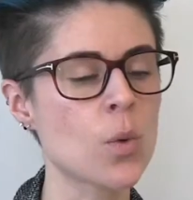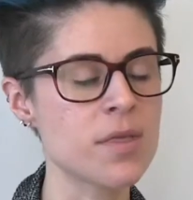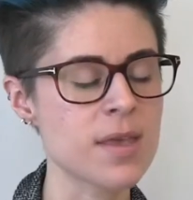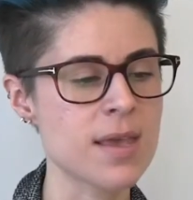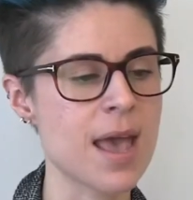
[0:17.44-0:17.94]

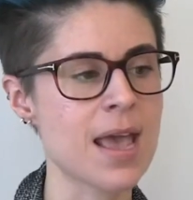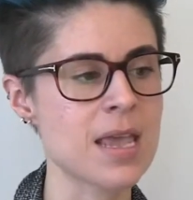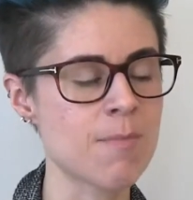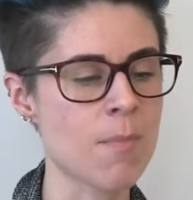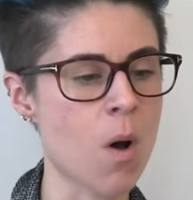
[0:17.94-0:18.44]
with the
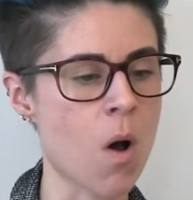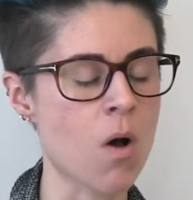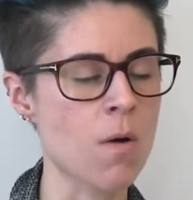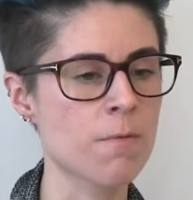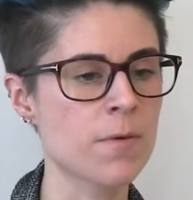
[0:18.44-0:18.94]
aim
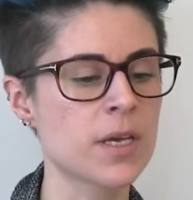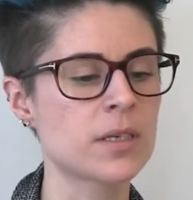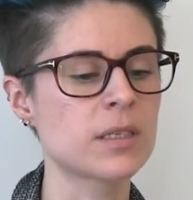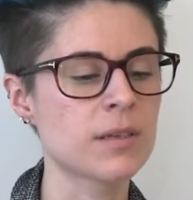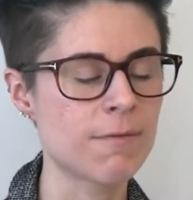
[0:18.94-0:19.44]
of
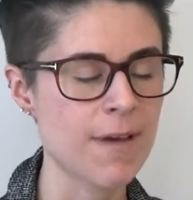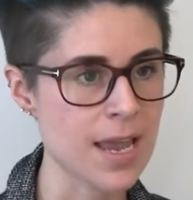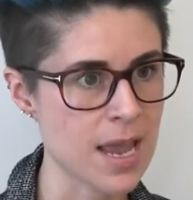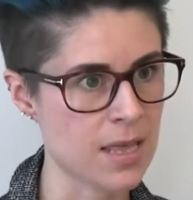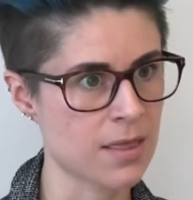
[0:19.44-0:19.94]

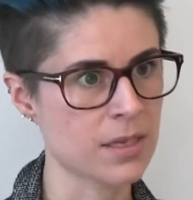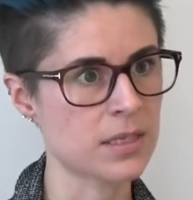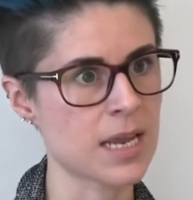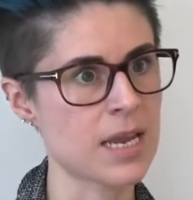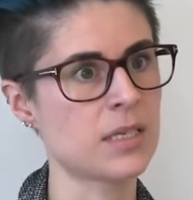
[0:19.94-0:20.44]
surveying the
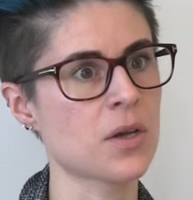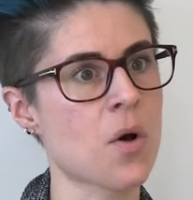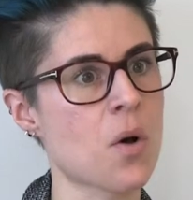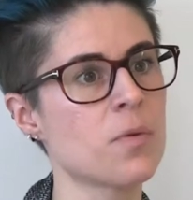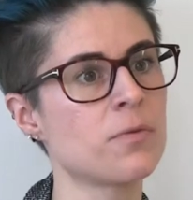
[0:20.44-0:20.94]
state
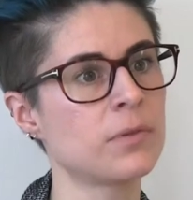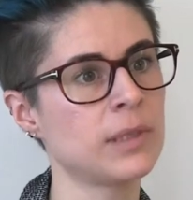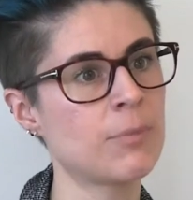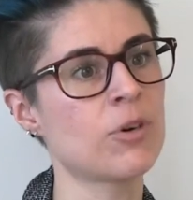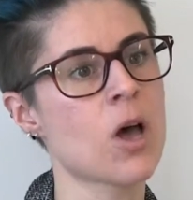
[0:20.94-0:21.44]
of
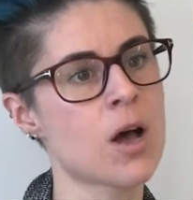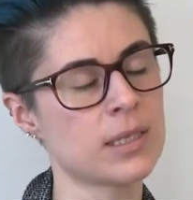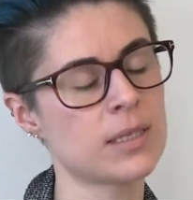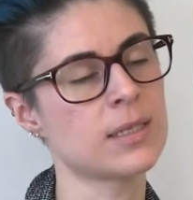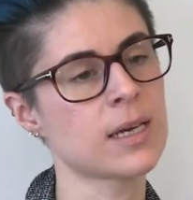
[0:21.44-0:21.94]
liberal
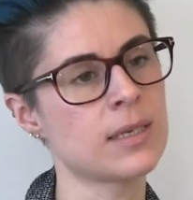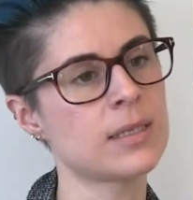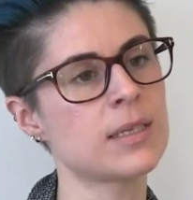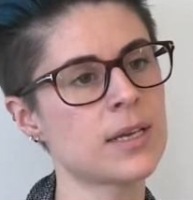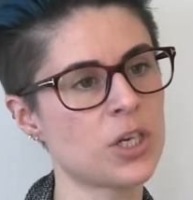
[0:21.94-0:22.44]
arts and sciences